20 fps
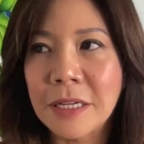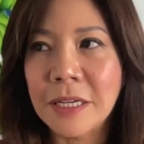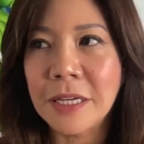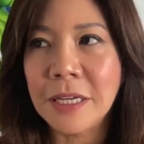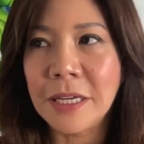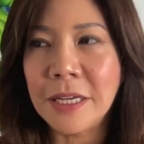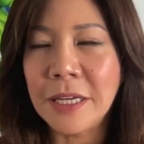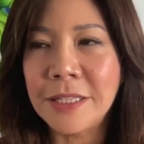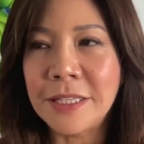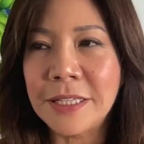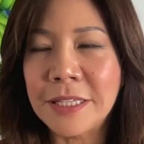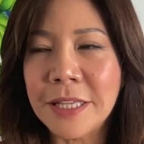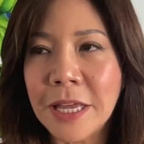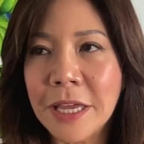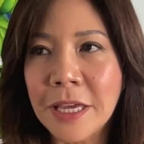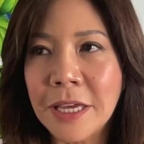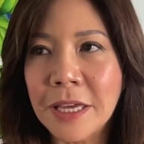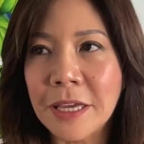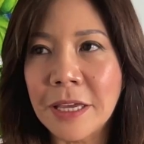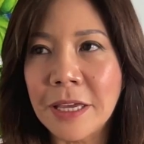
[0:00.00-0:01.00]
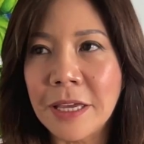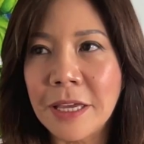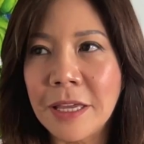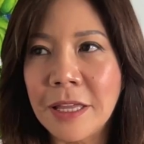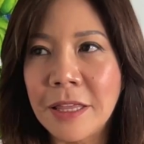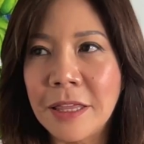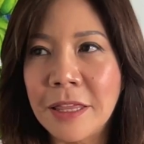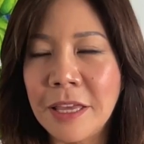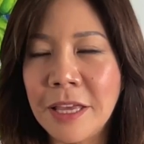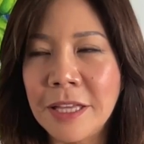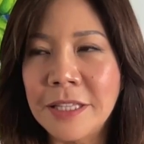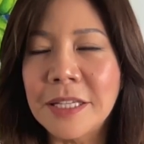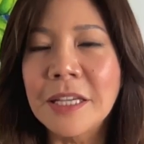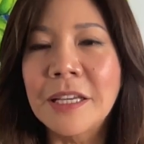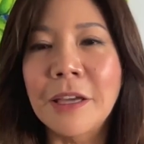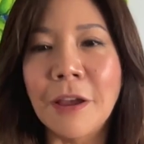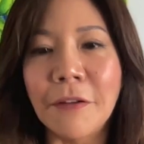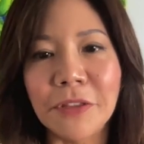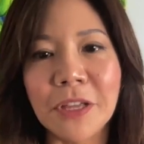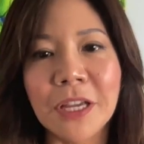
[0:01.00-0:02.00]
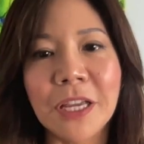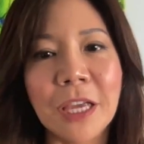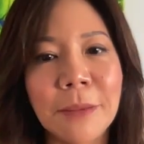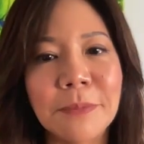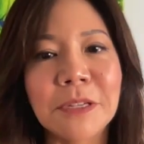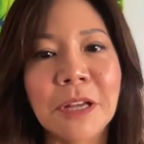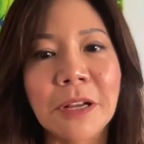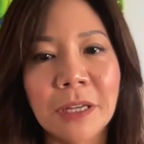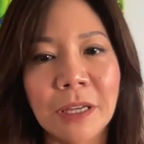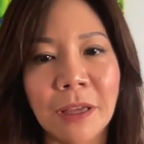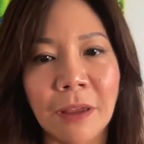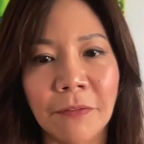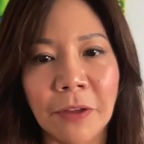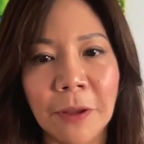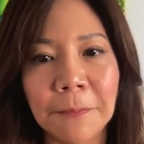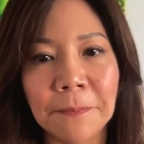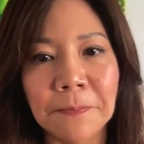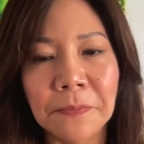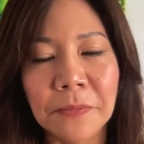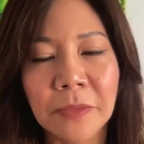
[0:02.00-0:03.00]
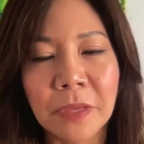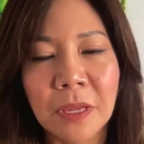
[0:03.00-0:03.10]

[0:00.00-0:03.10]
it, it's like it's a gift that keeps on giving